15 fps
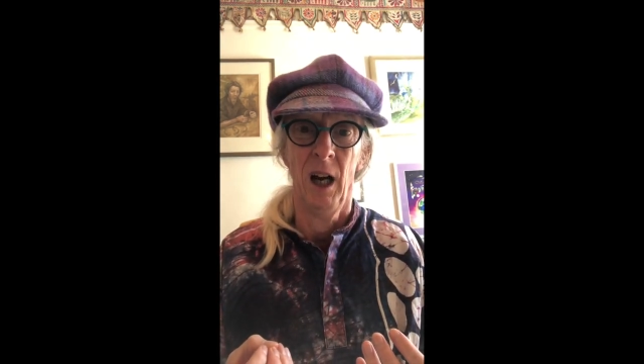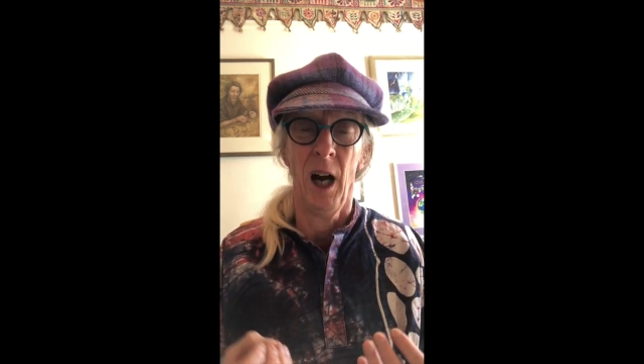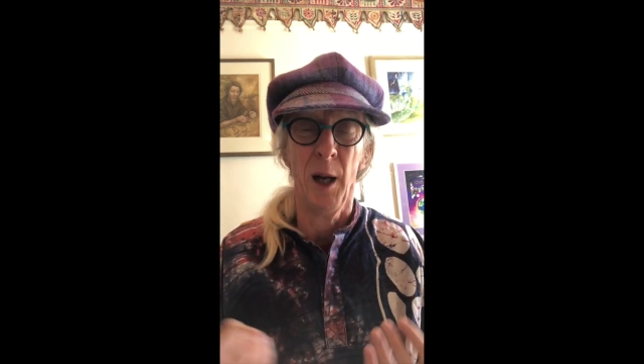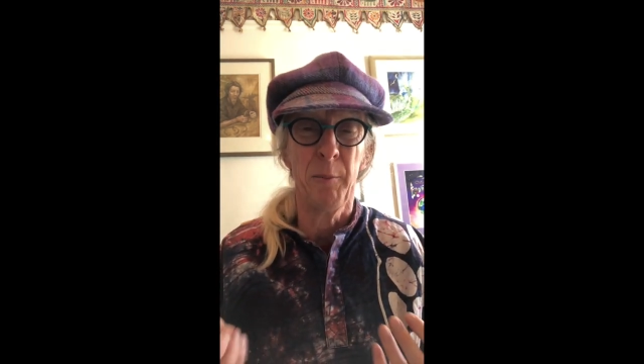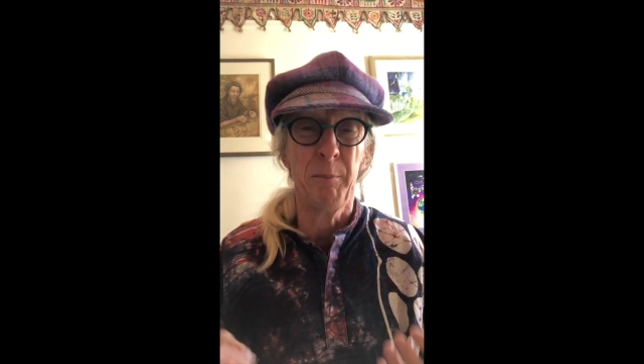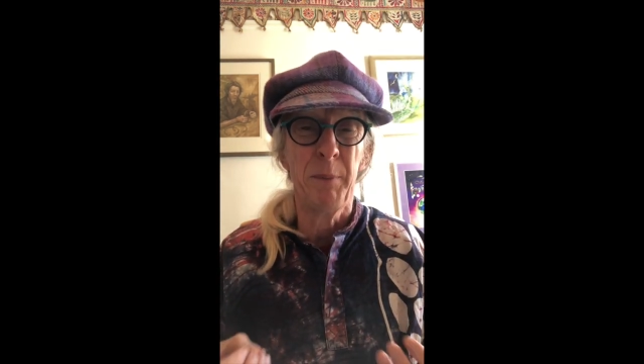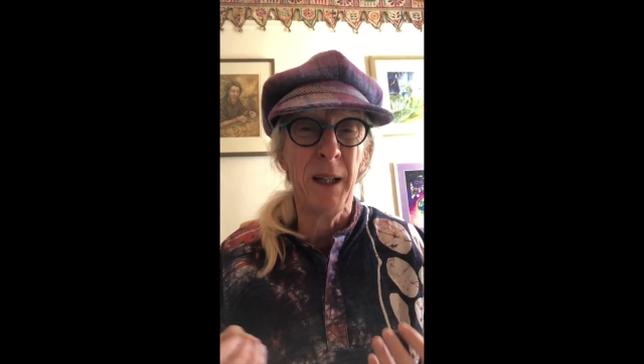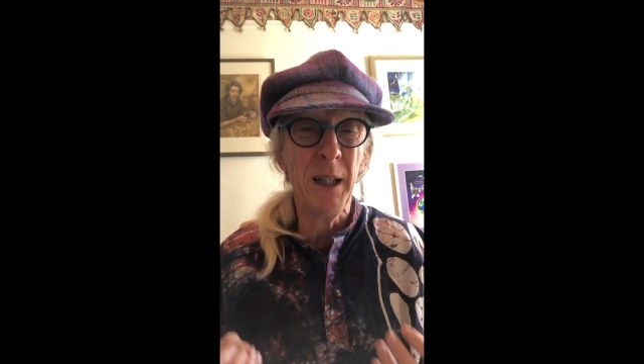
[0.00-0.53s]

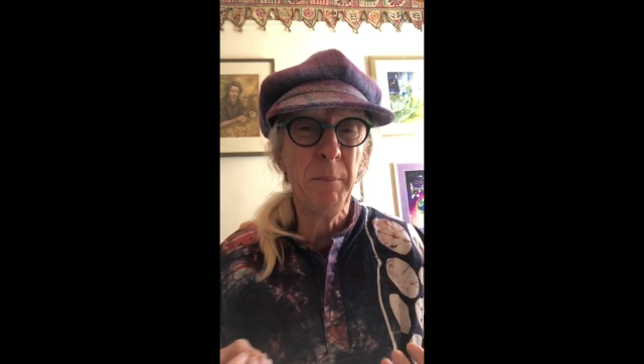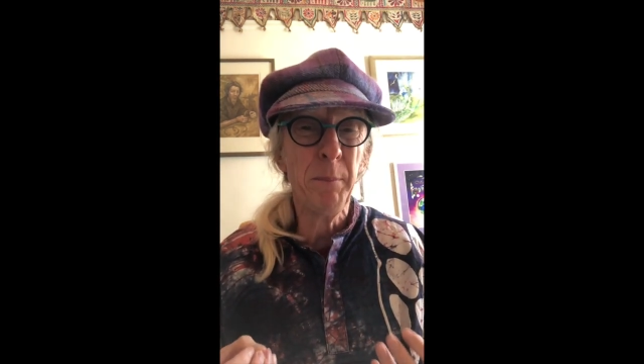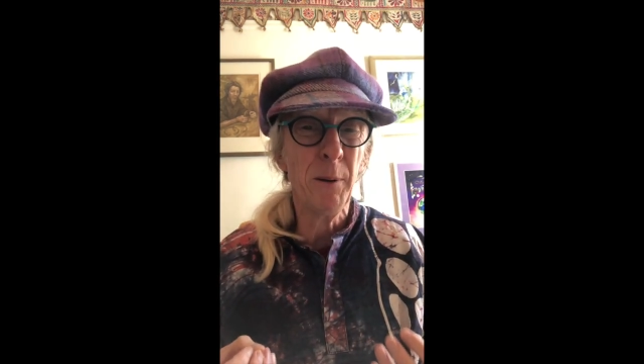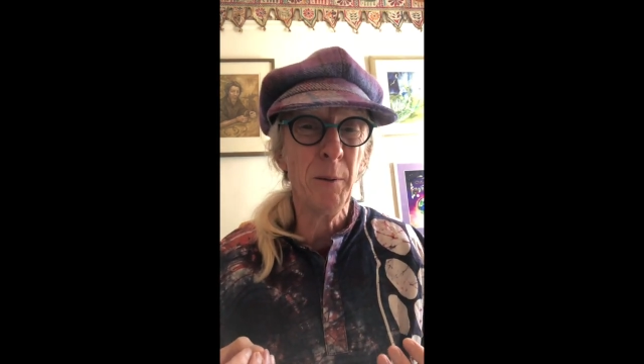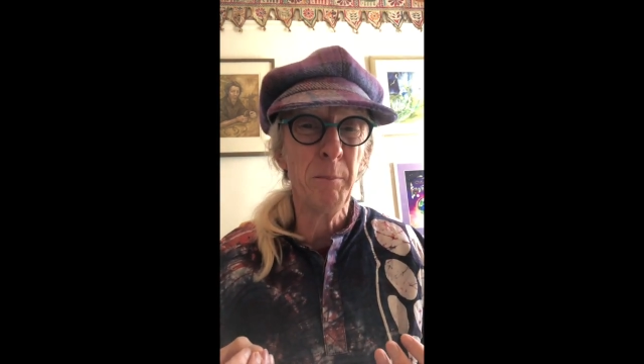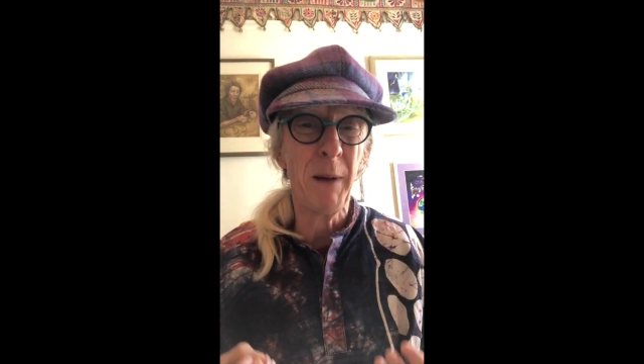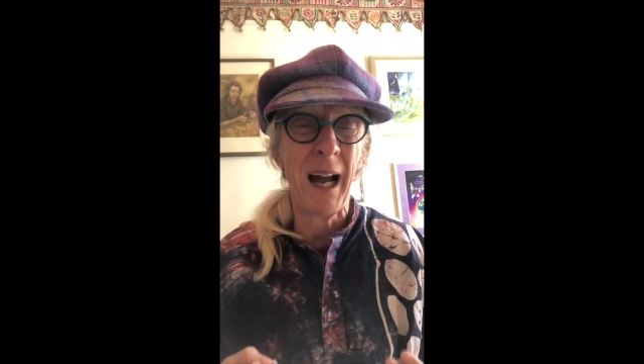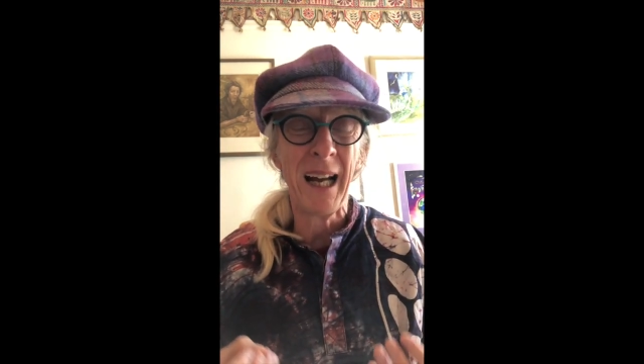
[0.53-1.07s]
And
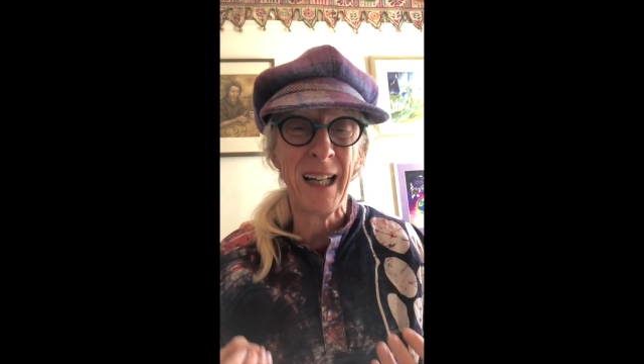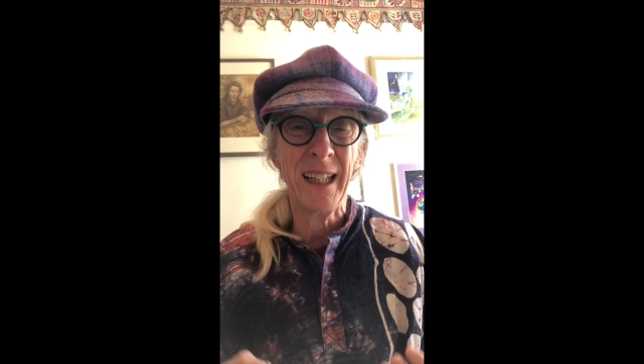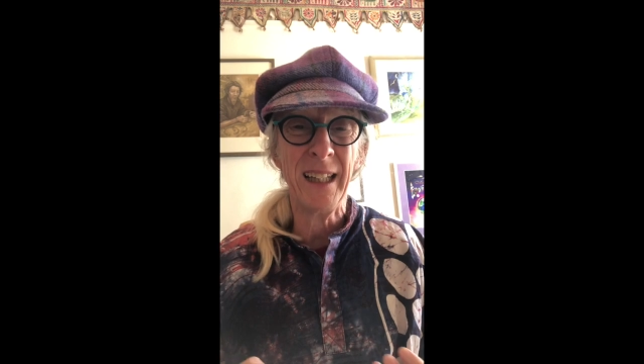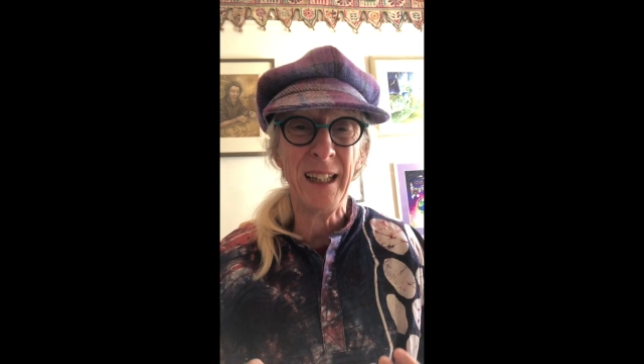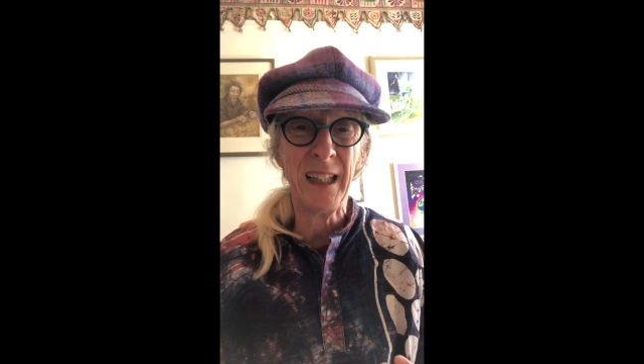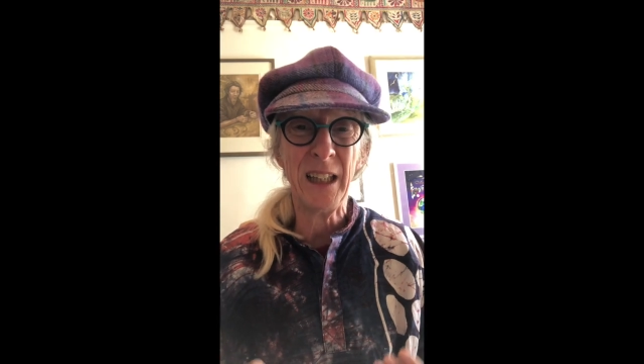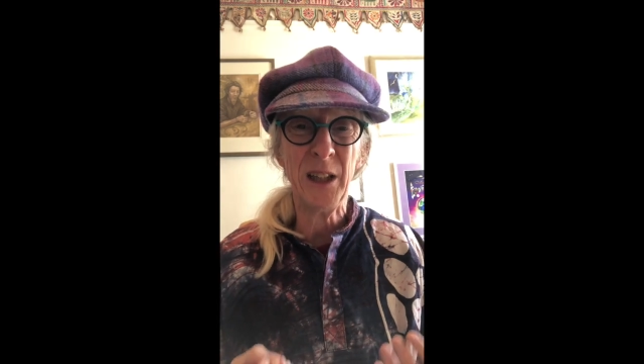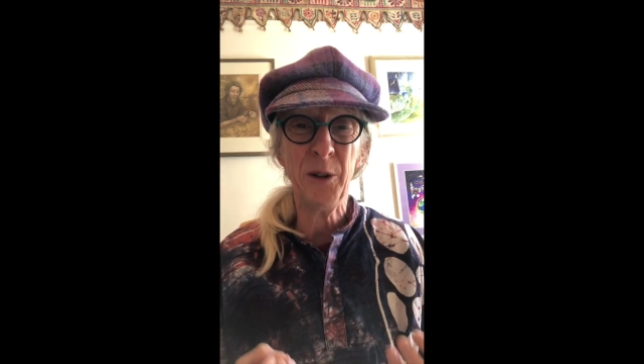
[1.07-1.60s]
people back
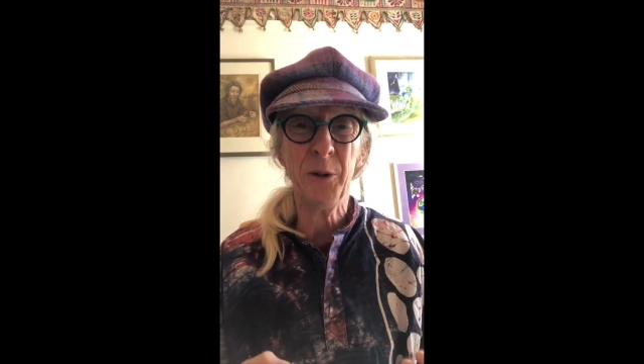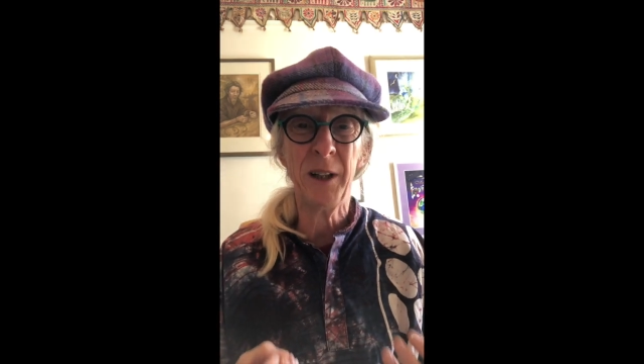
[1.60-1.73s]
in the